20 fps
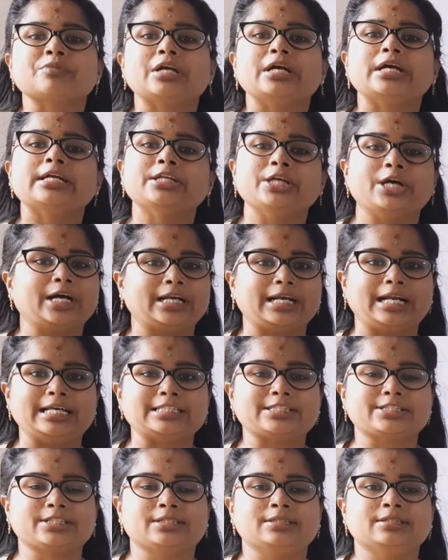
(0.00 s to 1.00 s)
in your
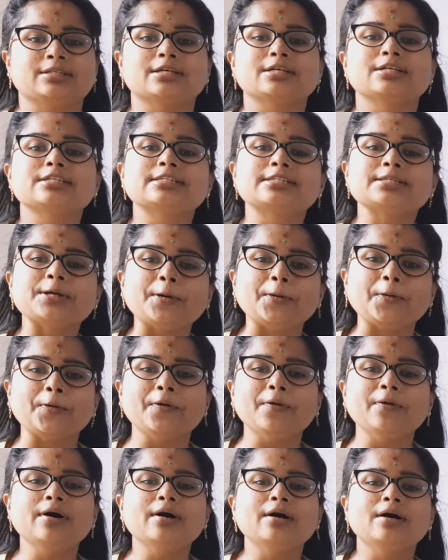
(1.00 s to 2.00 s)
class 10.
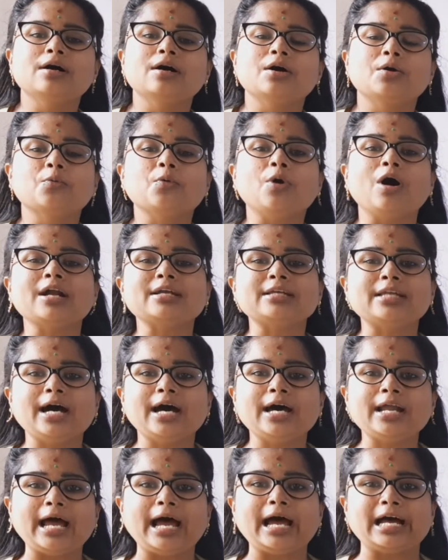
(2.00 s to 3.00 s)
So what
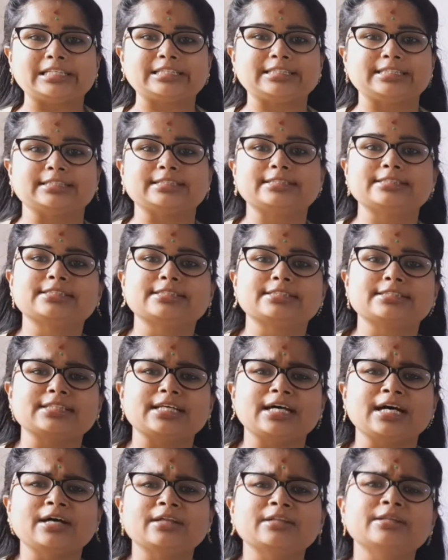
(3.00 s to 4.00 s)
are acids?
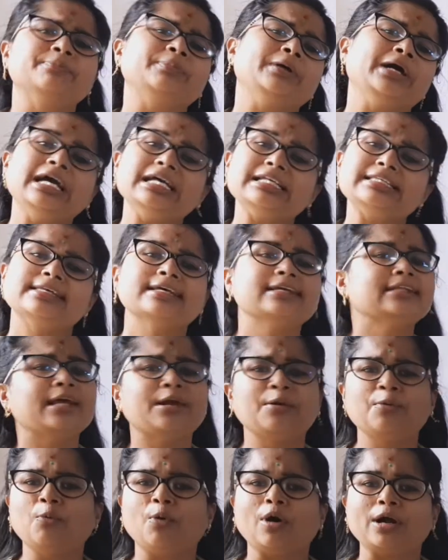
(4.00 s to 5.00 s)
The basic
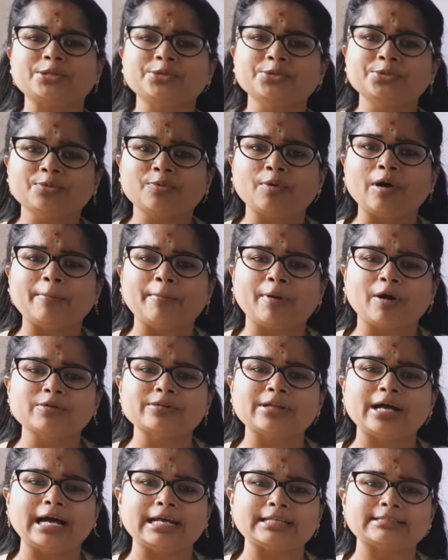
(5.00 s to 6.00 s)
thing what you know about
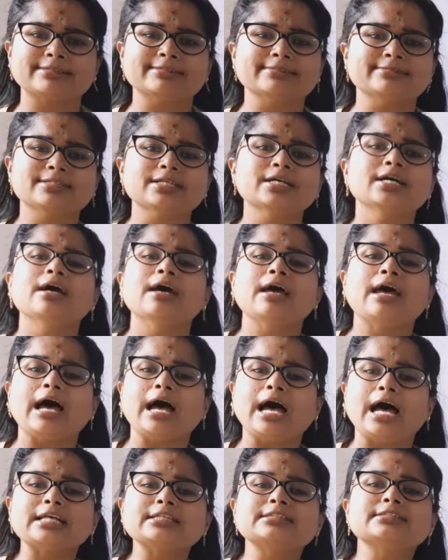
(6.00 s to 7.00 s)
the
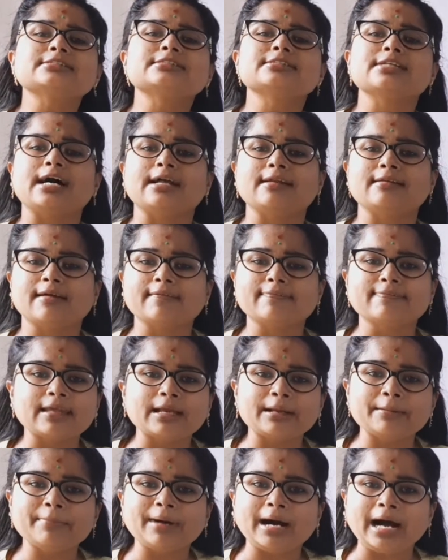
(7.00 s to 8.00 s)
acids are
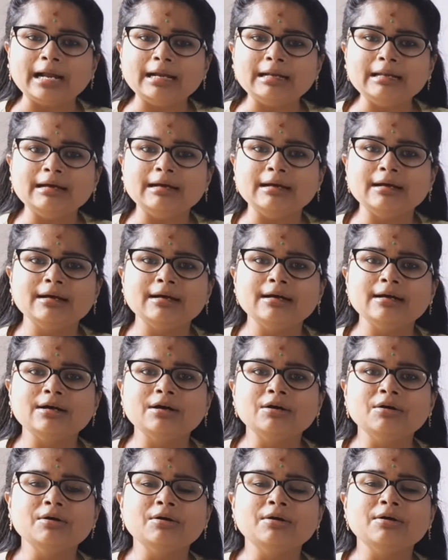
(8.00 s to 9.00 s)
nothing but
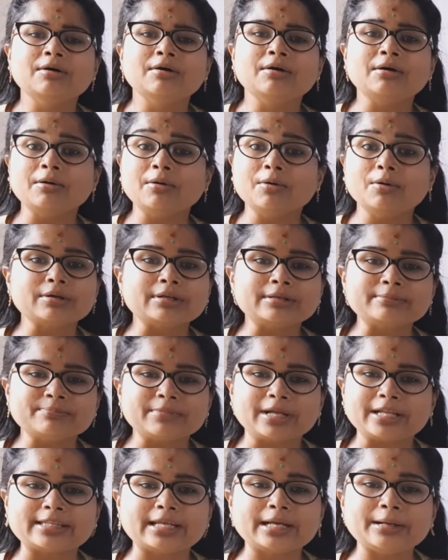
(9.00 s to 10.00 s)

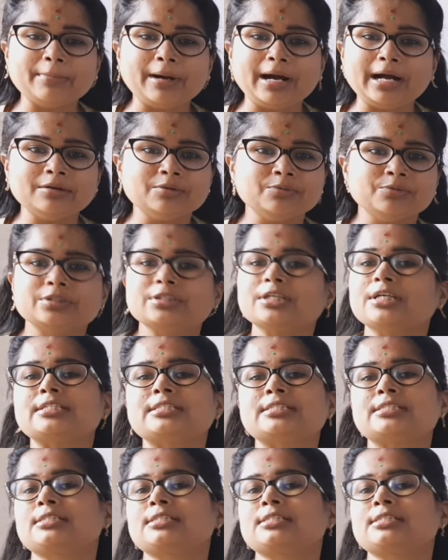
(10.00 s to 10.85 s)
which are